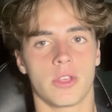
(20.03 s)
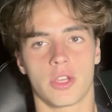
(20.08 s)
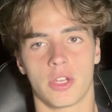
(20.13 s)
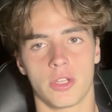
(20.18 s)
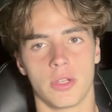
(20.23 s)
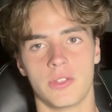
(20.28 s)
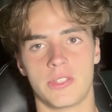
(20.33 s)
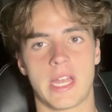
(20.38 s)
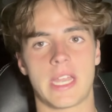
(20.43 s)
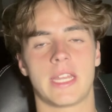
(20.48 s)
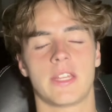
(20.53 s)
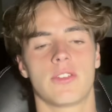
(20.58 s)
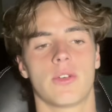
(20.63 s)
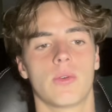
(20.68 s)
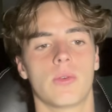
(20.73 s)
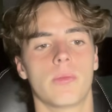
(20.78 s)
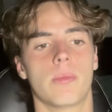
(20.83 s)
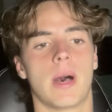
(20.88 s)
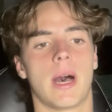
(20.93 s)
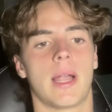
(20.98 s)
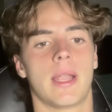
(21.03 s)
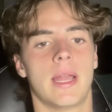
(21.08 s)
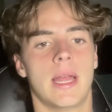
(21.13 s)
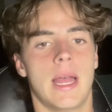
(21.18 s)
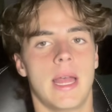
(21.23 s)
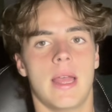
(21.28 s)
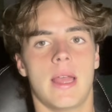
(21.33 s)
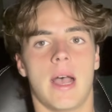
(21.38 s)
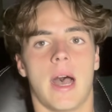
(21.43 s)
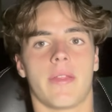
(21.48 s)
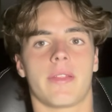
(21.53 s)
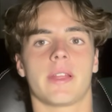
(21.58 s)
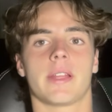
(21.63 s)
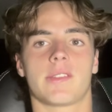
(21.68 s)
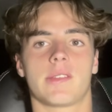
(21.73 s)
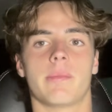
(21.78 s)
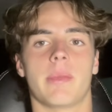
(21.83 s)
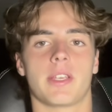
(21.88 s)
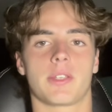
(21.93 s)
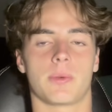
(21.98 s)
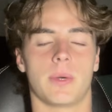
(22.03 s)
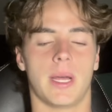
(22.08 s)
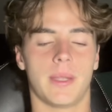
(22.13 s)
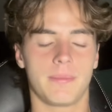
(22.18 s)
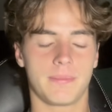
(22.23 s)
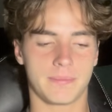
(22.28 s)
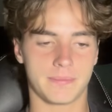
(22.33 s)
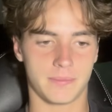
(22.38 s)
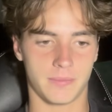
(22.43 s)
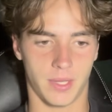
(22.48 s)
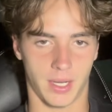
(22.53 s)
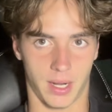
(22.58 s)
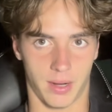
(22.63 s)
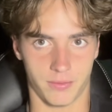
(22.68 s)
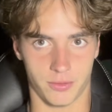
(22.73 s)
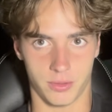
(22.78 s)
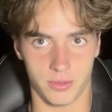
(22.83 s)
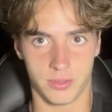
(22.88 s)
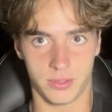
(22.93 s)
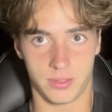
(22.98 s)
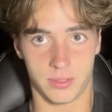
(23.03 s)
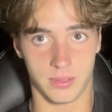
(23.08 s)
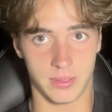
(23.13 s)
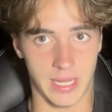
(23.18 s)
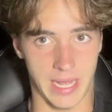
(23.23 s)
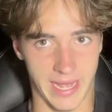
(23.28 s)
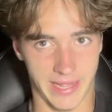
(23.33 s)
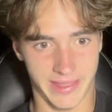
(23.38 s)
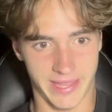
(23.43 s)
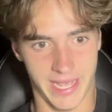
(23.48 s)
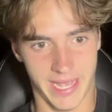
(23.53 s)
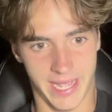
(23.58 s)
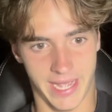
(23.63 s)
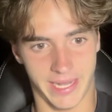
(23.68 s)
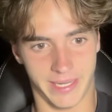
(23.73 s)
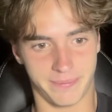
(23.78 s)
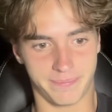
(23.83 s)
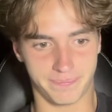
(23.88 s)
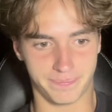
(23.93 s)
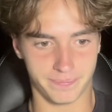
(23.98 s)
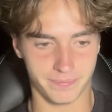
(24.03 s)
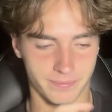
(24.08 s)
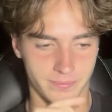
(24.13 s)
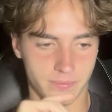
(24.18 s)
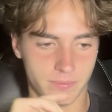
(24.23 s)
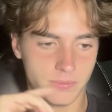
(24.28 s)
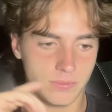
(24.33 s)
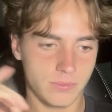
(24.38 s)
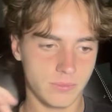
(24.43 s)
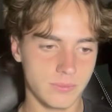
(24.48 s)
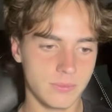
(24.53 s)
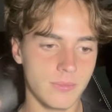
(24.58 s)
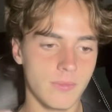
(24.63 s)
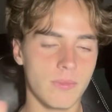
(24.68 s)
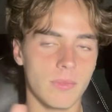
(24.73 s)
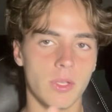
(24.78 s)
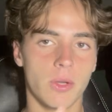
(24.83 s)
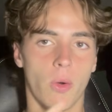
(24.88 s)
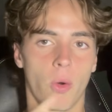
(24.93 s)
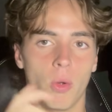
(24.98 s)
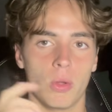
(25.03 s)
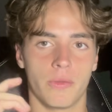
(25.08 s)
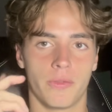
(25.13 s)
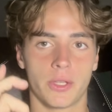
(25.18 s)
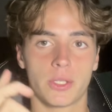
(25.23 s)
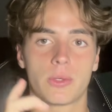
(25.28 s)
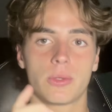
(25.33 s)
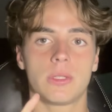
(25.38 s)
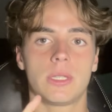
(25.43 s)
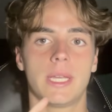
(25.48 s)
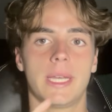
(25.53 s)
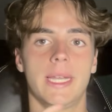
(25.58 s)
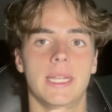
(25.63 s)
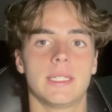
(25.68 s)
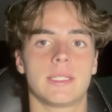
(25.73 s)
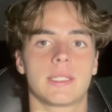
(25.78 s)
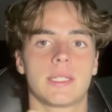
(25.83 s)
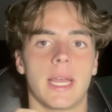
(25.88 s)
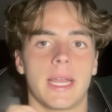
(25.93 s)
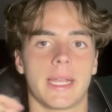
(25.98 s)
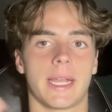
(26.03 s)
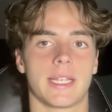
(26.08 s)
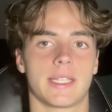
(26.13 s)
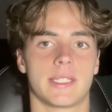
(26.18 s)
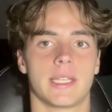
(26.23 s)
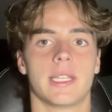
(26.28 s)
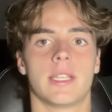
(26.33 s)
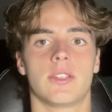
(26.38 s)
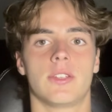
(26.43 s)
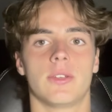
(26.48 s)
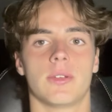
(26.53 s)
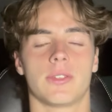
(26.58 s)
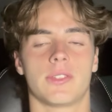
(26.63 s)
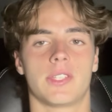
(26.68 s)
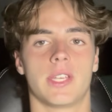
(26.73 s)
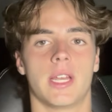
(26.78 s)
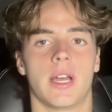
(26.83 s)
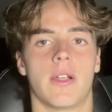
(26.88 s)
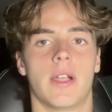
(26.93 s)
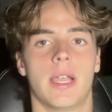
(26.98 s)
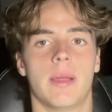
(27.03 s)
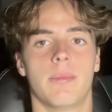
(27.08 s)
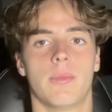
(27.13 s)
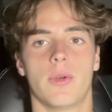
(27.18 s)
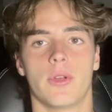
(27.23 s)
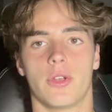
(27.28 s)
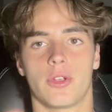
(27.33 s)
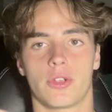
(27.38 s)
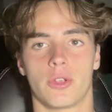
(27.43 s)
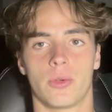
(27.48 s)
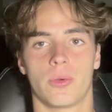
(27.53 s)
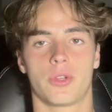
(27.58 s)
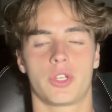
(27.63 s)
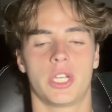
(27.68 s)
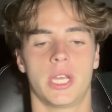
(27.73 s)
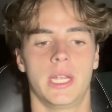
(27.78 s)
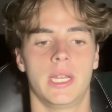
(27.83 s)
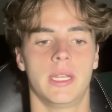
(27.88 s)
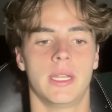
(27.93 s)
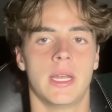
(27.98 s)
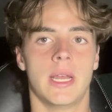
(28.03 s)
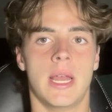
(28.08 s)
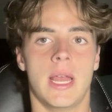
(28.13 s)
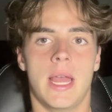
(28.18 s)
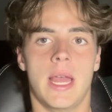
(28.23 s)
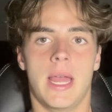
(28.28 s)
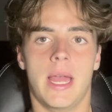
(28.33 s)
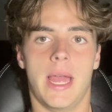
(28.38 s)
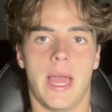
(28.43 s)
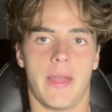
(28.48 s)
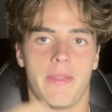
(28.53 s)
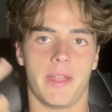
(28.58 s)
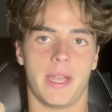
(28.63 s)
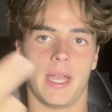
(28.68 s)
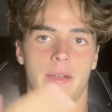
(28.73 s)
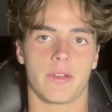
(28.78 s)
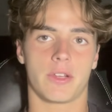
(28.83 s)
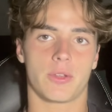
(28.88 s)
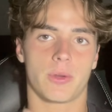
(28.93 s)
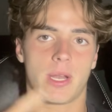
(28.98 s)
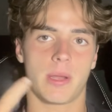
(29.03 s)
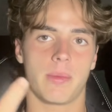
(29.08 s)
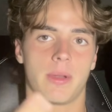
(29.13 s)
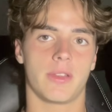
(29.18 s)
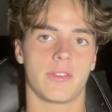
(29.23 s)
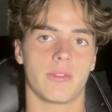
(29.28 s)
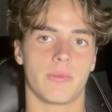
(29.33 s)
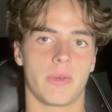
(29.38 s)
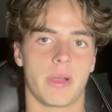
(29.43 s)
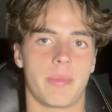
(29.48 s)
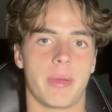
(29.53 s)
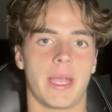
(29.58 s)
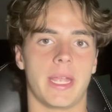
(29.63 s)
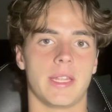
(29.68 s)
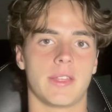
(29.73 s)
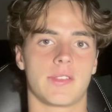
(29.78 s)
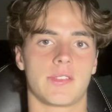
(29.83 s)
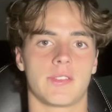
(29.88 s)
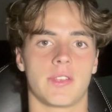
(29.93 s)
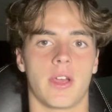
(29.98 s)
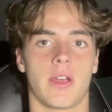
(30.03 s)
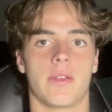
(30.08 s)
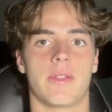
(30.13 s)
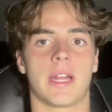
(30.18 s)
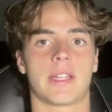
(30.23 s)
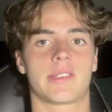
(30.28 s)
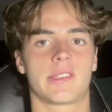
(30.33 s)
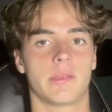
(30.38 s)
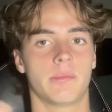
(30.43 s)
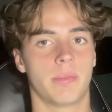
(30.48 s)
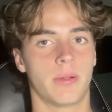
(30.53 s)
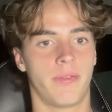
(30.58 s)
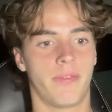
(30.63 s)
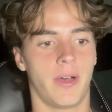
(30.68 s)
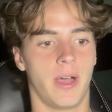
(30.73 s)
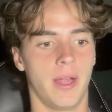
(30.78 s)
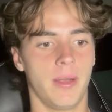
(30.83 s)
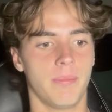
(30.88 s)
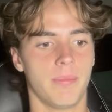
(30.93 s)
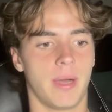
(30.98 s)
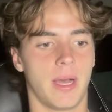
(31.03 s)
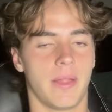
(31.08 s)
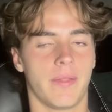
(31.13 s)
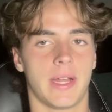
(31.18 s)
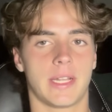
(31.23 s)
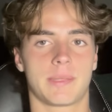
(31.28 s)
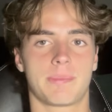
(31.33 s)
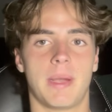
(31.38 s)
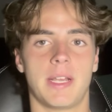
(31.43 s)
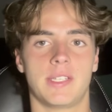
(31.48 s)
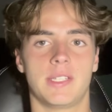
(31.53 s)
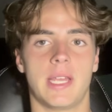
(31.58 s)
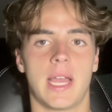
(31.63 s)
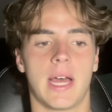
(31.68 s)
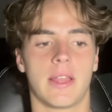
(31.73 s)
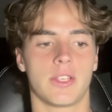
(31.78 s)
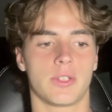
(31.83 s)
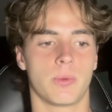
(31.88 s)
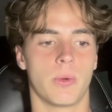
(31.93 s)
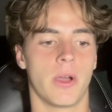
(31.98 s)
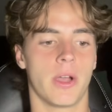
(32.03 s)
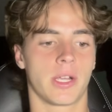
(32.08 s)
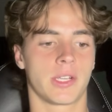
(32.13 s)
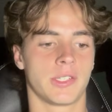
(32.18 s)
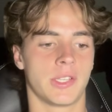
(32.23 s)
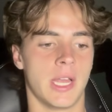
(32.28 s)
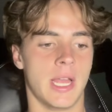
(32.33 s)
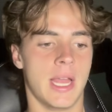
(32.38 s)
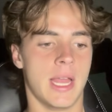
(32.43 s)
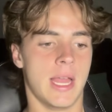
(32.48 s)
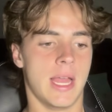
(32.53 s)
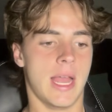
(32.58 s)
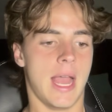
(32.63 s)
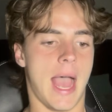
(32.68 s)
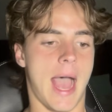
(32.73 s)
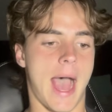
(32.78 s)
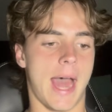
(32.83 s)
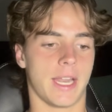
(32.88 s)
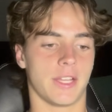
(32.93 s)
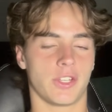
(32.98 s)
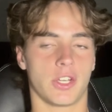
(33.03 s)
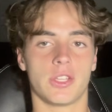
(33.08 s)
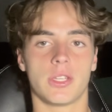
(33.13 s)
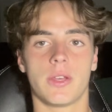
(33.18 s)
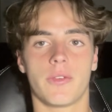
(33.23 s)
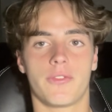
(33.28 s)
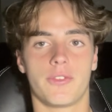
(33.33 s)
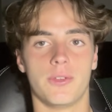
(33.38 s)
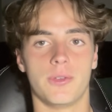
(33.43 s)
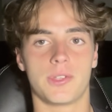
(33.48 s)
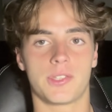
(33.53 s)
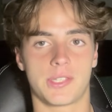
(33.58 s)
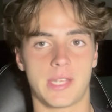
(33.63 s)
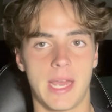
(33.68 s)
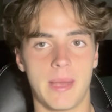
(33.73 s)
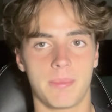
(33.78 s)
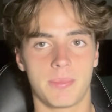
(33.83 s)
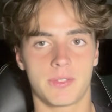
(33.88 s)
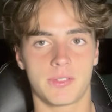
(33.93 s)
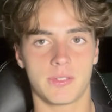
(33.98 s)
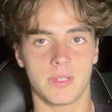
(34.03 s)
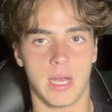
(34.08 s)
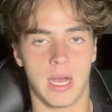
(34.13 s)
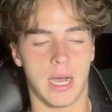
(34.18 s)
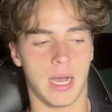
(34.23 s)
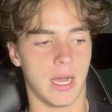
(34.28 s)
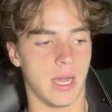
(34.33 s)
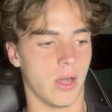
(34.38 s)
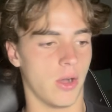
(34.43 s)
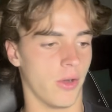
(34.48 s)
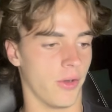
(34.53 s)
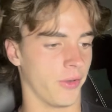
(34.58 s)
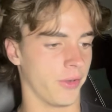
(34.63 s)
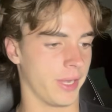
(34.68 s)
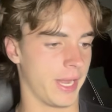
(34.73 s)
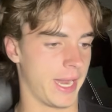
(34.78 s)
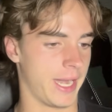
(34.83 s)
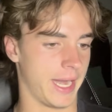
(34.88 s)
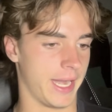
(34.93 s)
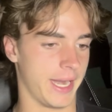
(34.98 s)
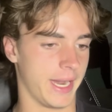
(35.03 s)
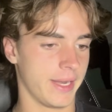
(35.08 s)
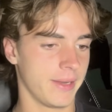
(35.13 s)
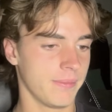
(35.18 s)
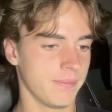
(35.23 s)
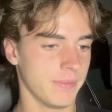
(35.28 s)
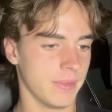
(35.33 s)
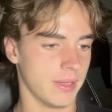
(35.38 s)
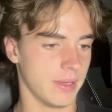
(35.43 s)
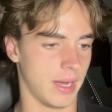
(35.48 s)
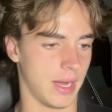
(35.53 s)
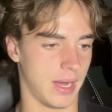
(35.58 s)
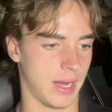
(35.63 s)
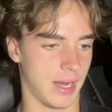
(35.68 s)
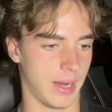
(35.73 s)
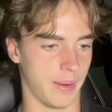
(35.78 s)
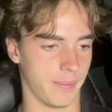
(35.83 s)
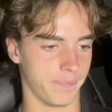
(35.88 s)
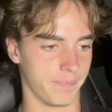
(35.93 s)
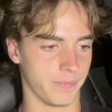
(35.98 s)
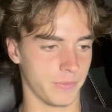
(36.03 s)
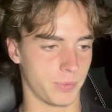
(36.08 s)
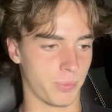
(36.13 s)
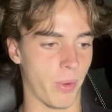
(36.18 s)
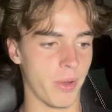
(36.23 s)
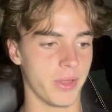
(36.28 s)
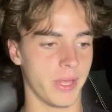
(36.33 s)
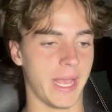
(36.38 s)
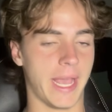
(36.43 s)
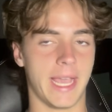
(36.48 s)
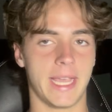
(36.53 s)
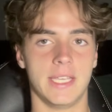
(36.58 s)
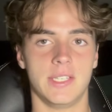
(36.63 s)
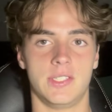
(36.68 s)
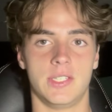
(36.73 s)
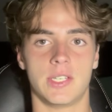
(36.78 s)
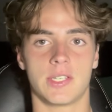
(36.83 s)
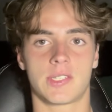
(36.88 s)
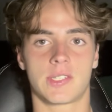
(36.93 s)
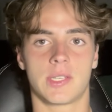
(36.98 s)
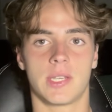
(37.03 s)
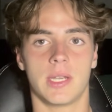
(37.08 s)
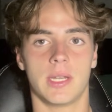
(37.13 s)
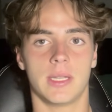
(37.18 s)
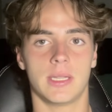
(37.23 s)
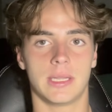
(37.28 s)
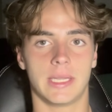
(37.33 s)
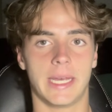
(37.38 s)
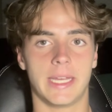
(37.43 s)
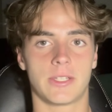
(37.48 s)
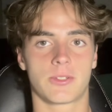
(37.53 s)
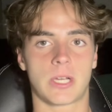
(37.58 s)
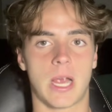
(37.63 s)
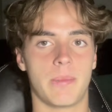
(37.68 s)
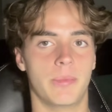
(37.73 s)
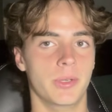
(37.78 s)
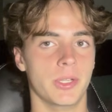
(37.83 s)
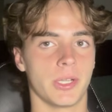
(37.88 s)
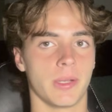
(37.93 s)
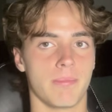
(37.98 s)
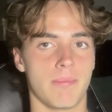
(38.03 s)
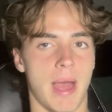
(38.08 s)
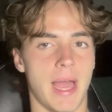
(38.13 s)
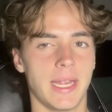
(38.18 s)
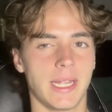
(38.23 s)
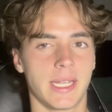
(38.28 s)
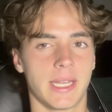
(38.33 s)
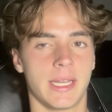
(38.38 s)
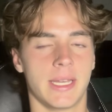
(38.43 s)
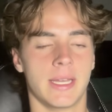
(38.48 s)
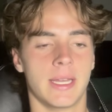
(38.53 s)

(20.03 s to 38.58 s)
You can use any tool, but I think it's the best one that I've used. And then all the good leads, they get sent into your CRM or your Google Sheet, and then every 20 minutes it repeats. So that's simplified, but that's basically how this works. And it's only a few steps on N8N. It's probably the easiest lead scraper you can make.